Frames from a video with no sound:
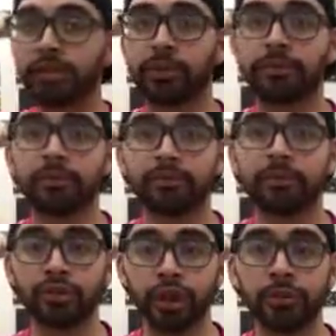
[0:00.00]

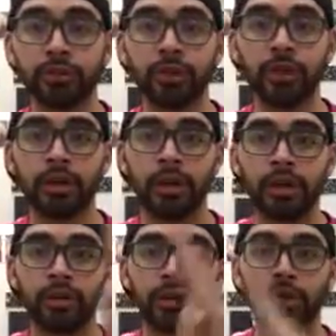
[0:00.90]
For trouble,
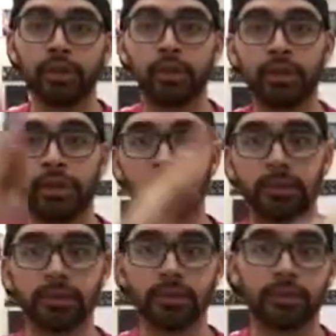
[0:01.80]
you're going to go
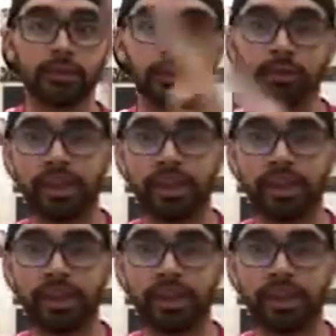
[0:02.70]
like this.